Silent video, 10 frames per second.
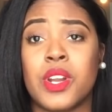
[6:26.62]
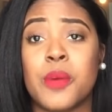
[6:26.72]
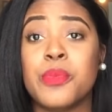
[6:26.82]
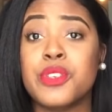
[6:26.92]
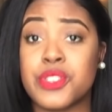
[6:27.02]

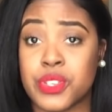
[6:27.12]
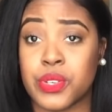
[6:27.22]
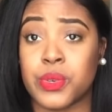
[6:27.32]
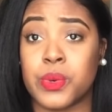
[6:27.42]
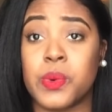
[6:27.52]
number
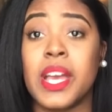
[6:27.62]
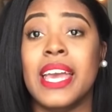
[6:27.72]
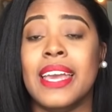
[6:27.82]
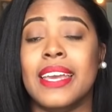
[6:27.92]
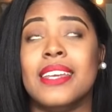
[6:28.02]
2
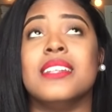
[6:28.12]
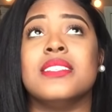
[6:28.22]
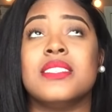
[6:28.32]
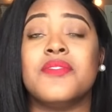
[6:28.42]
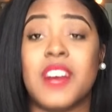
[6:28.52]

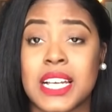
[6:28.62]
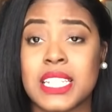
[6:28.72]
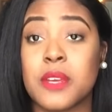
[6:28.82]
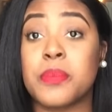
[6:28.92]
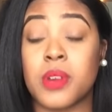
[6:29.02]
is
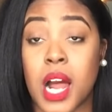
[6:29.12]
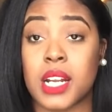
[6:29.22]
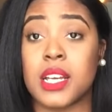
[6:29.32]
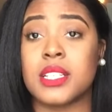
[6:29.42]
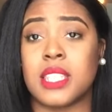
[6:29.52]
finding
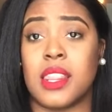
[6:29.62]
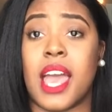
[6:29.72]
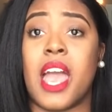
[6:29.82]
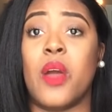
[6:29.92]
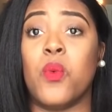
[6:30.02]
products
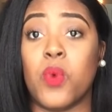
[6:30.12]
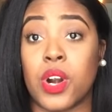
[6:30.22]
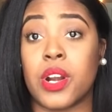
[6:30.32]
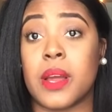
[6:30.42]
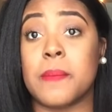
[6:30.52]
that
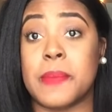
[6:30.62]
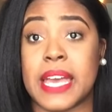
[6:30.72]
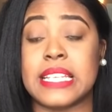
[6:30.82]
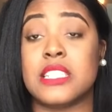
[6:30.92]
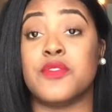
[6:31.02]
work
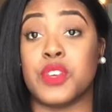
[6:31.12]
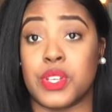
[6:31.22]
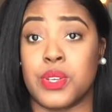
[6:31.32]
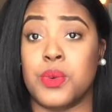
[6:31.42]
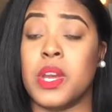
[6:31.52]
best for
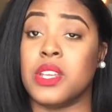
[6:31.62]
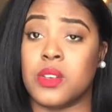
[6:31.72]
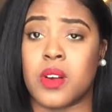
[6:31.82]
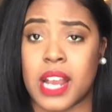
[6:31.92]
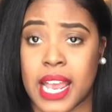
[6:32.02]
you and
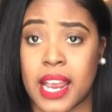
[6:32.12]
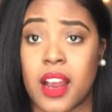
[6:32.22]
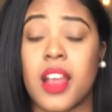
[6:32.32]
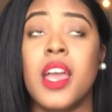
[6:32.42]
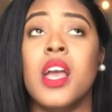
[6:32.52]
your
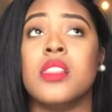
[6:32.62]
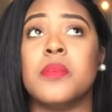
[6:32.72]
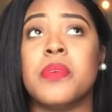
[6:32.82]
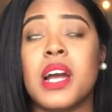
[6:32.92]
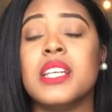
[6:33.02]
hair. The
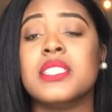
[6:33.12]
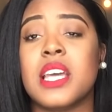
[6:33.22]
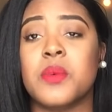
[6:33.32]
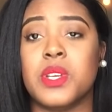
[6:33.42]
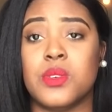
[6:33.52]
products
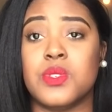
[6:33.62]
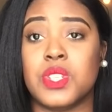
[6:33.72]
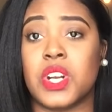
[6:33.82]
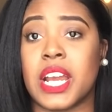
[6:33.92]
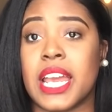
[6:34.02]
that we use in
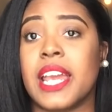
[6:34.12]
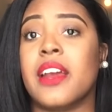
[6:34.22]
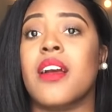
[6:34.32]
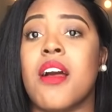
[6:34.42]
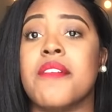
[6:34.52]
our
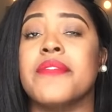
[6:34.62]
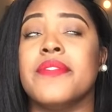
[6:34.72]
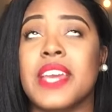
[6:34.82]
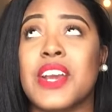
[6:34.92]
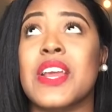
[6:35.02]
hair are
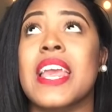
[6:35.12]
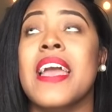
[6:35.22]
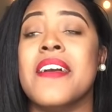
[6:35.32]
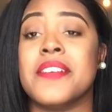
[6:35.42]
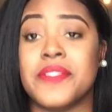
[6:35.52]
very,
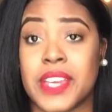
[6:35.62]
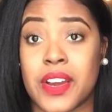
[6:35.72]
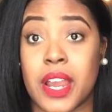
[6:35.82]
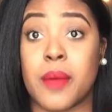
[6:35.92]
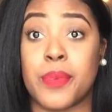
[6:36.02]

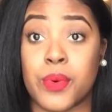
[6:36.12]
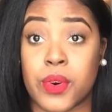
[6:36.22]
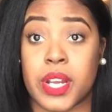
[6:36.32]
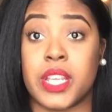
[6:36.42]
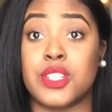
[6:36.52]
very
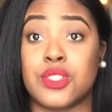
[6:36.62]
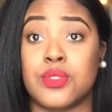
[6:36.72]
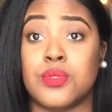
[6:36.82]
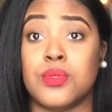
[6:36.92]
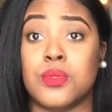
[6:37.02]
important
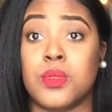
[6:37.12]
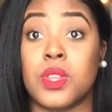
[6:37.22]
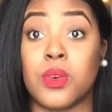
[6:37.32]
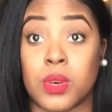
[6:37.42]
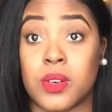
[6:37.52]
to the
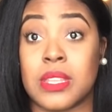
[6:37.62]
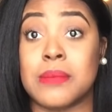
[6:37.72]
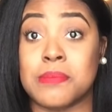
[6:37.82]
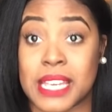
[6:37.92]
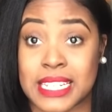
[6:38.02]
growth
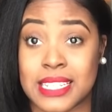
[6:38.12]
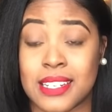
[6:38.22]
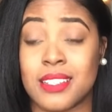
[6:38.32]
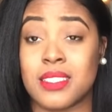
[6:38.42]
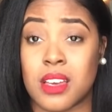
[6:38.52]
and
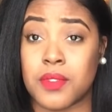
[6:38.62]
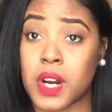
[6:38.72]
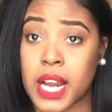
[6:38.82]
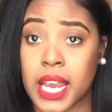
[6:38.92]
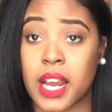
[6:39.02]
maintenance of
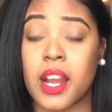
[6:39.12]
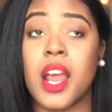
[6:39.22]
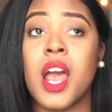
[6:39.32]
our hair.